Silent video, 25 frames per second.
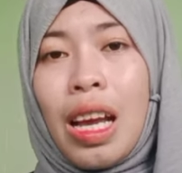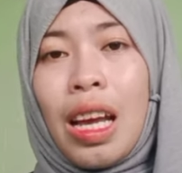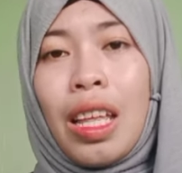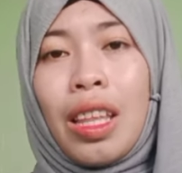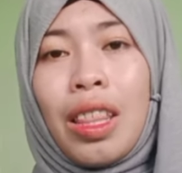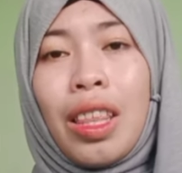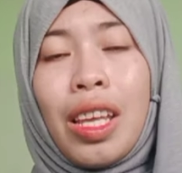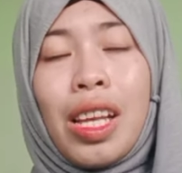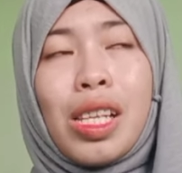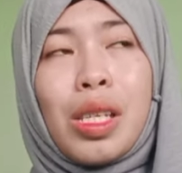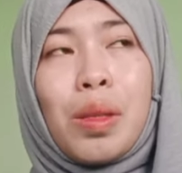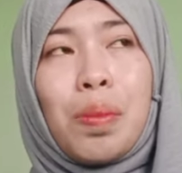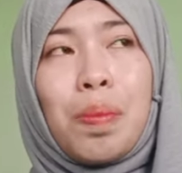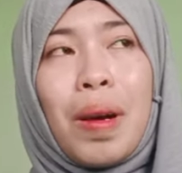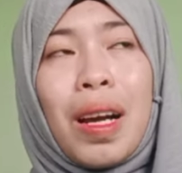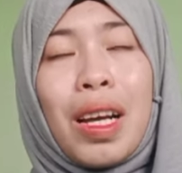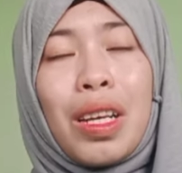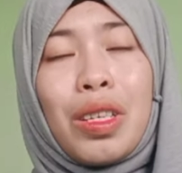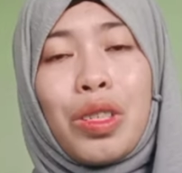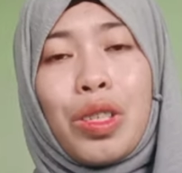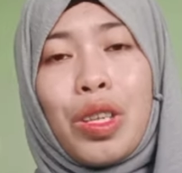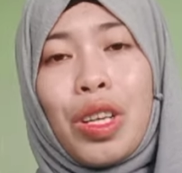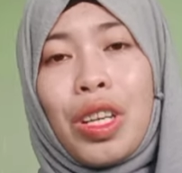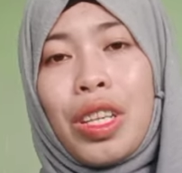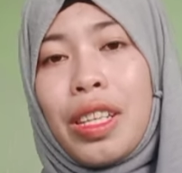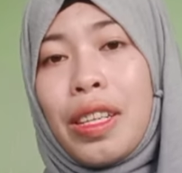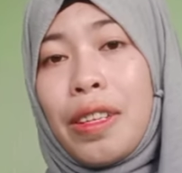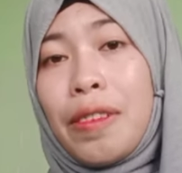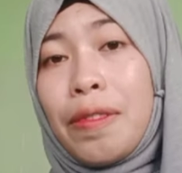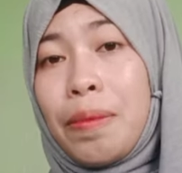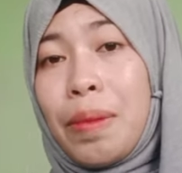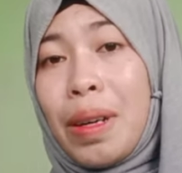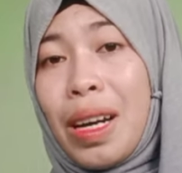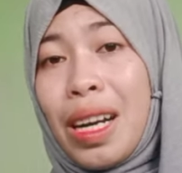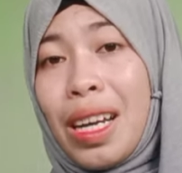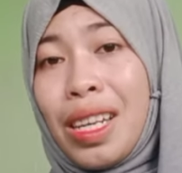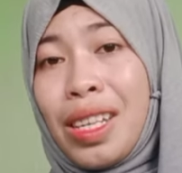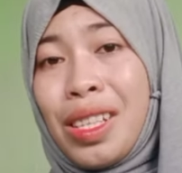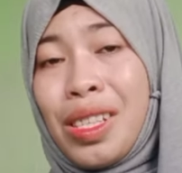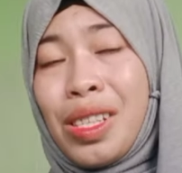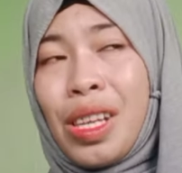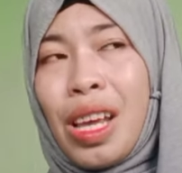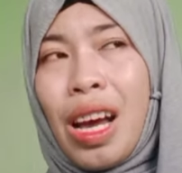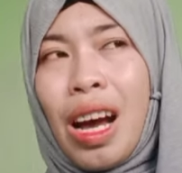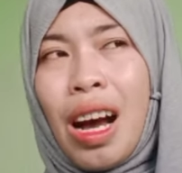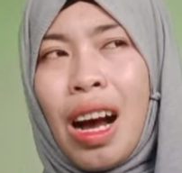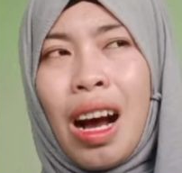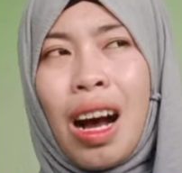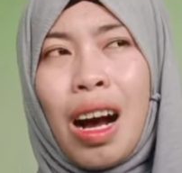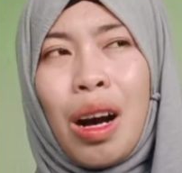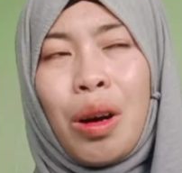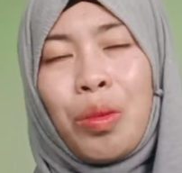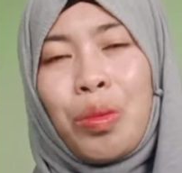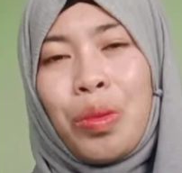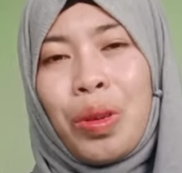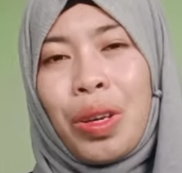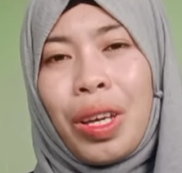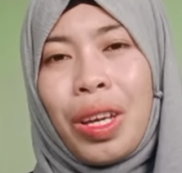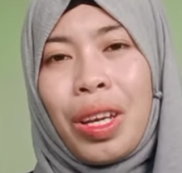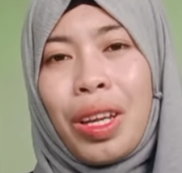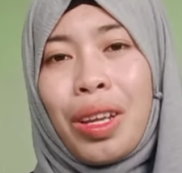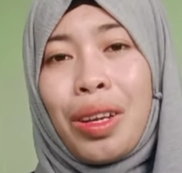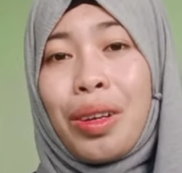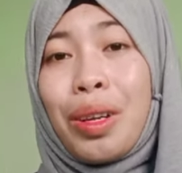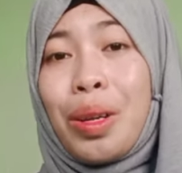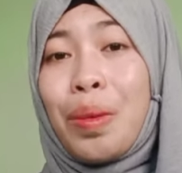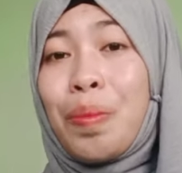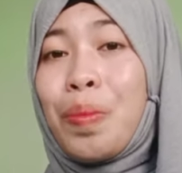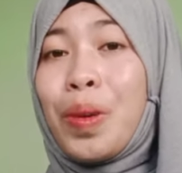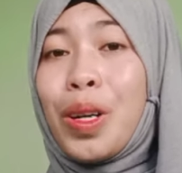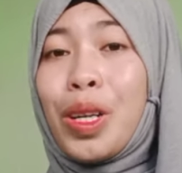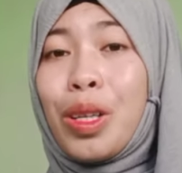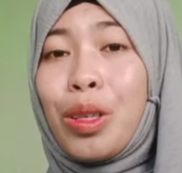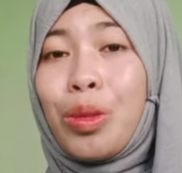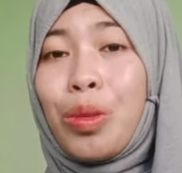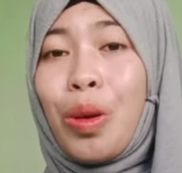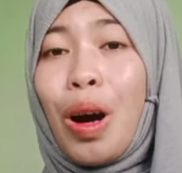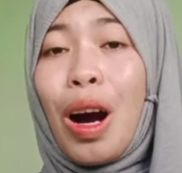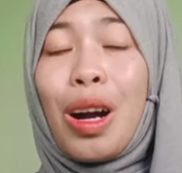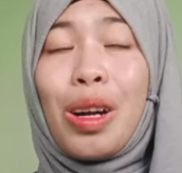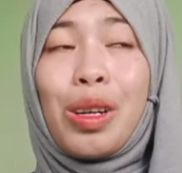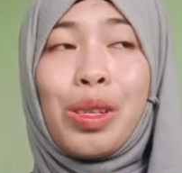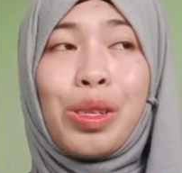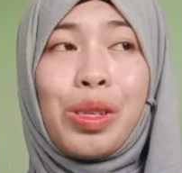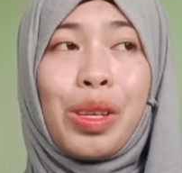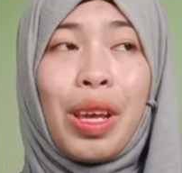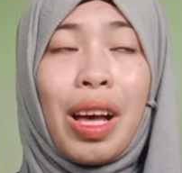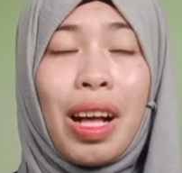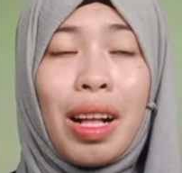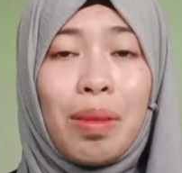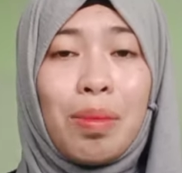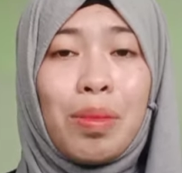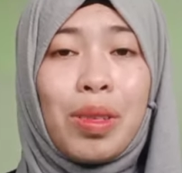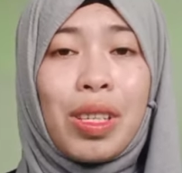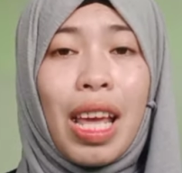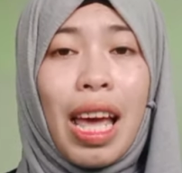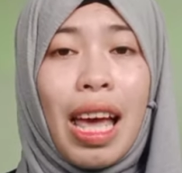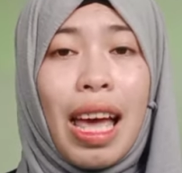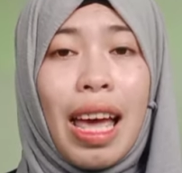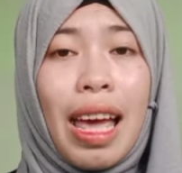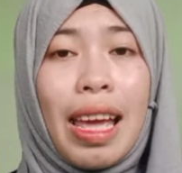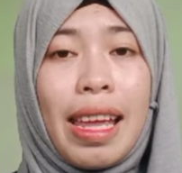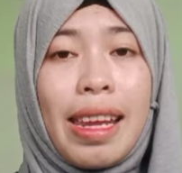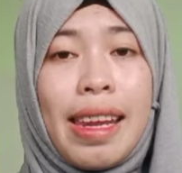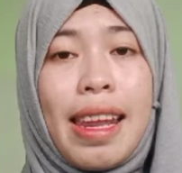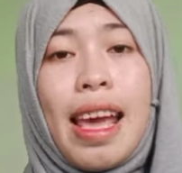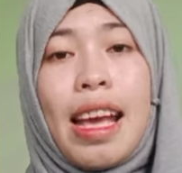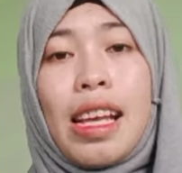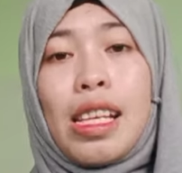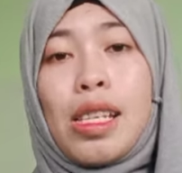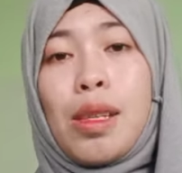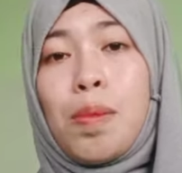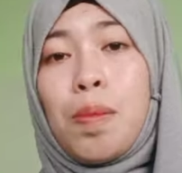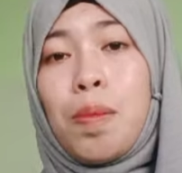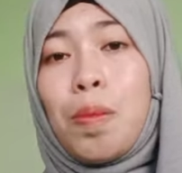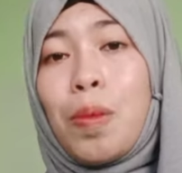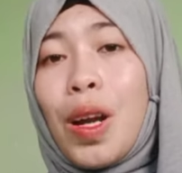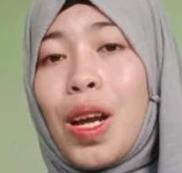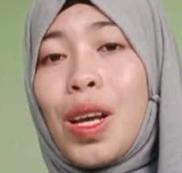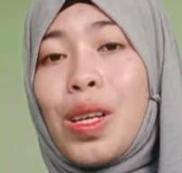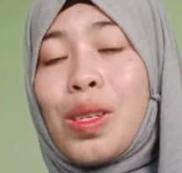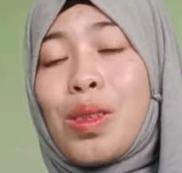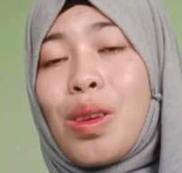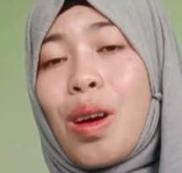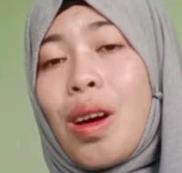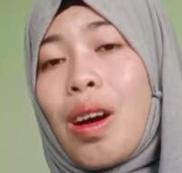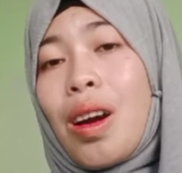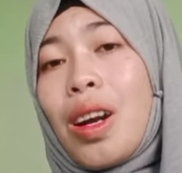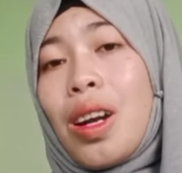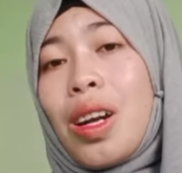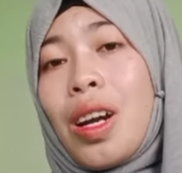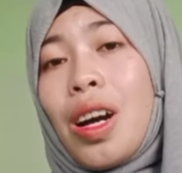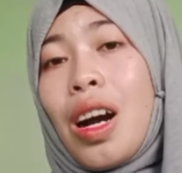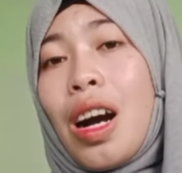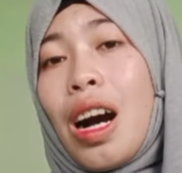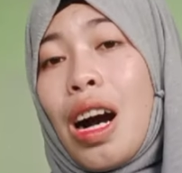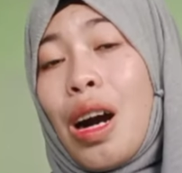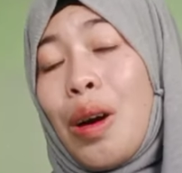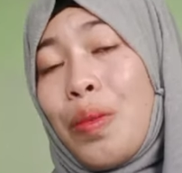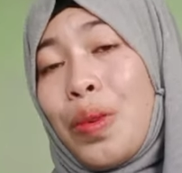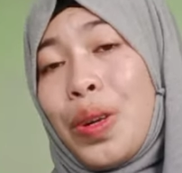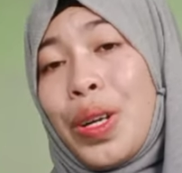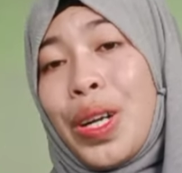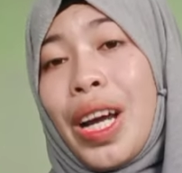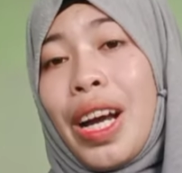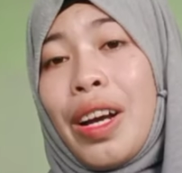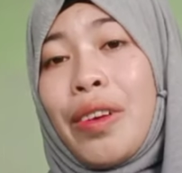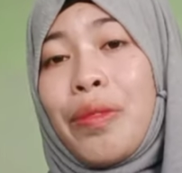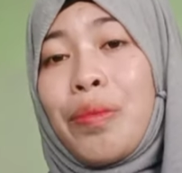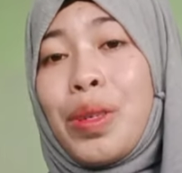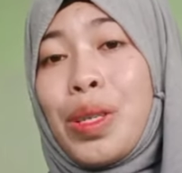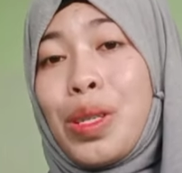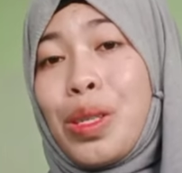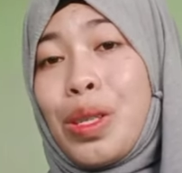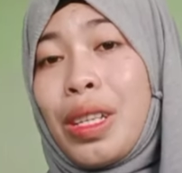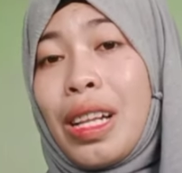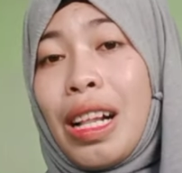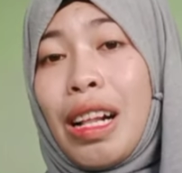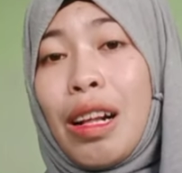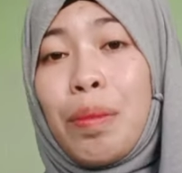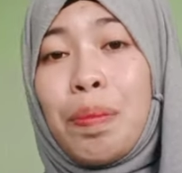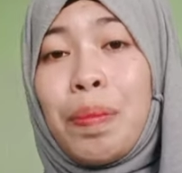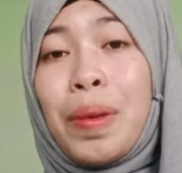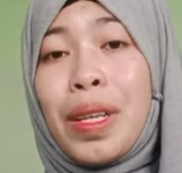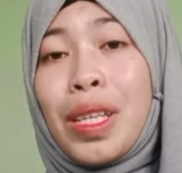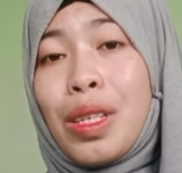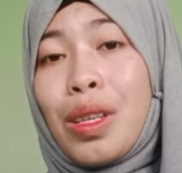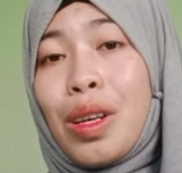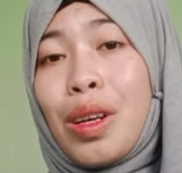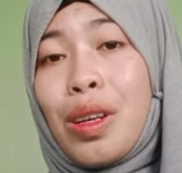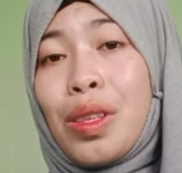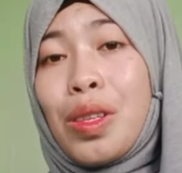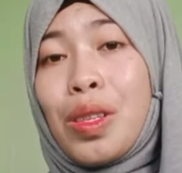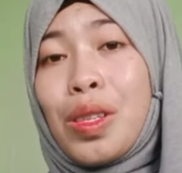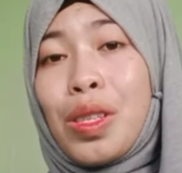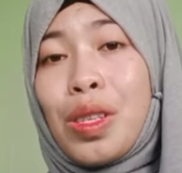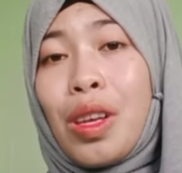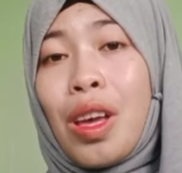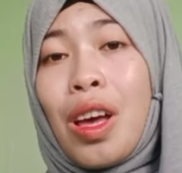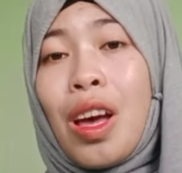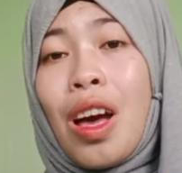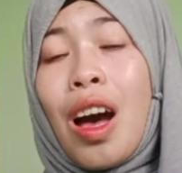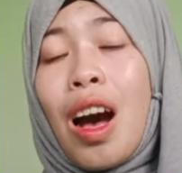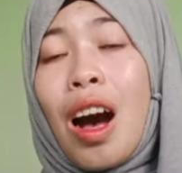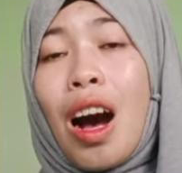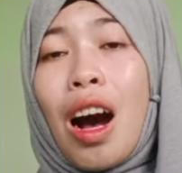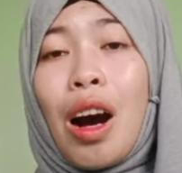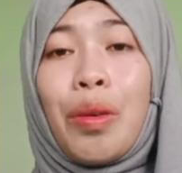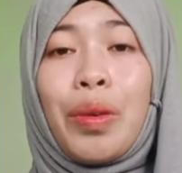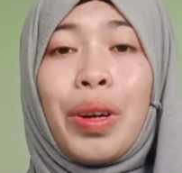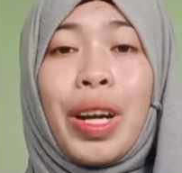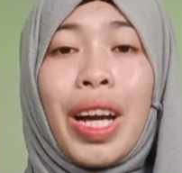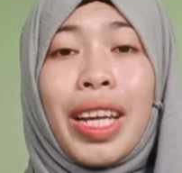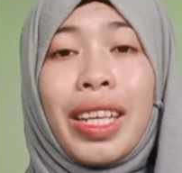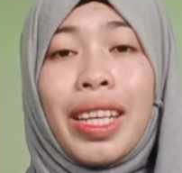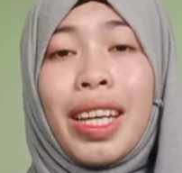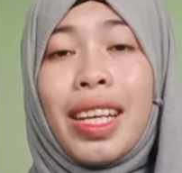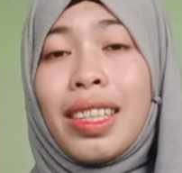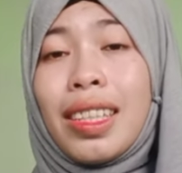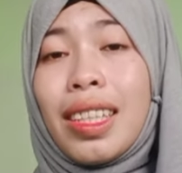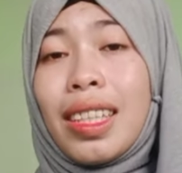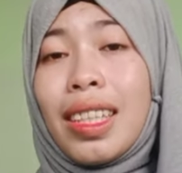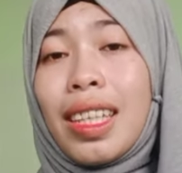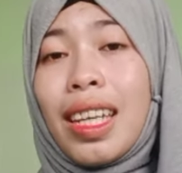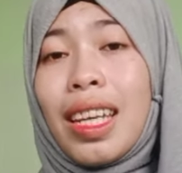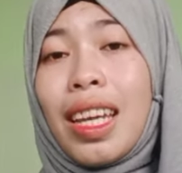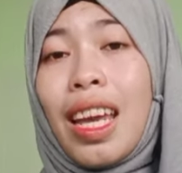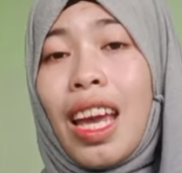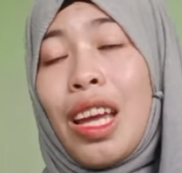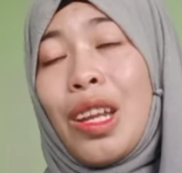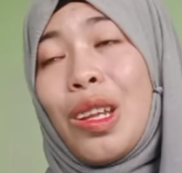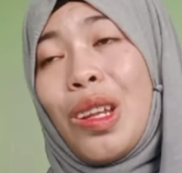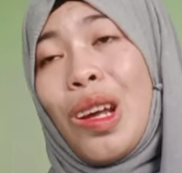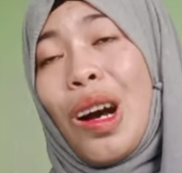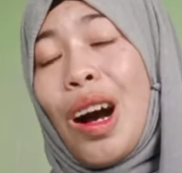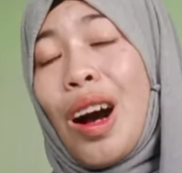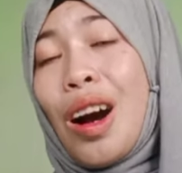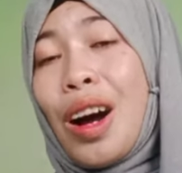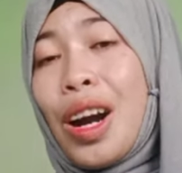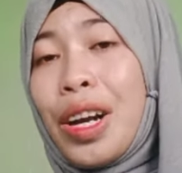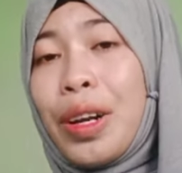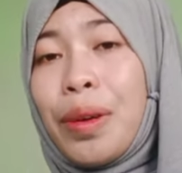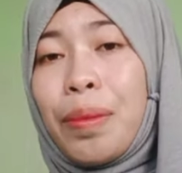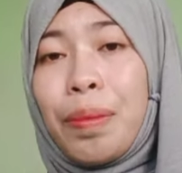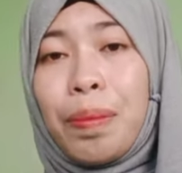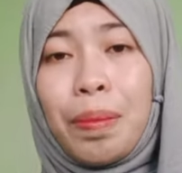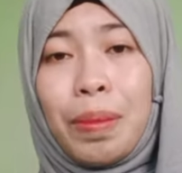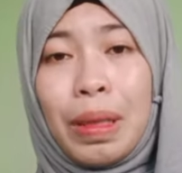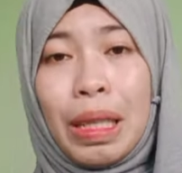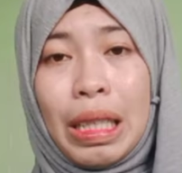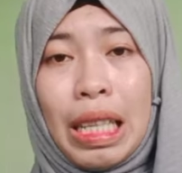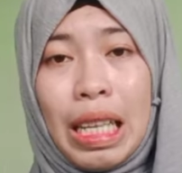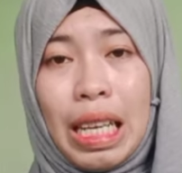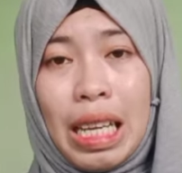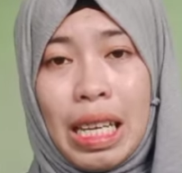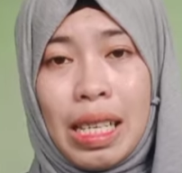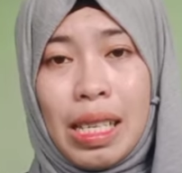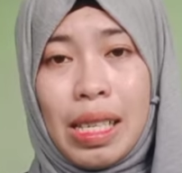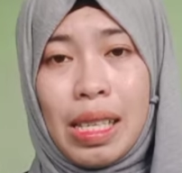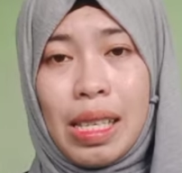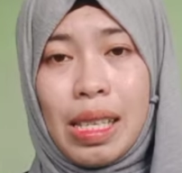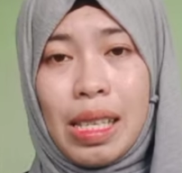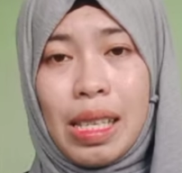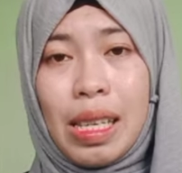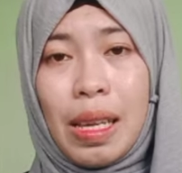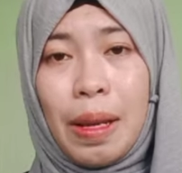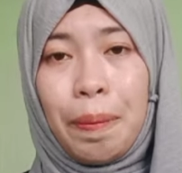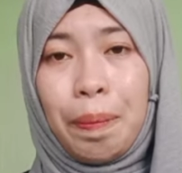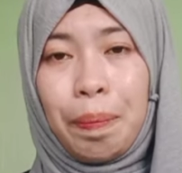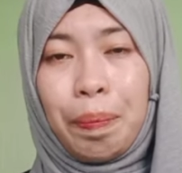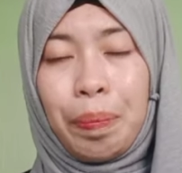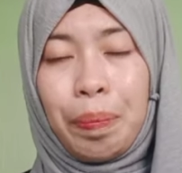This function defines how we refer to ourselves and express our personal opinions, our identity, and our feelings.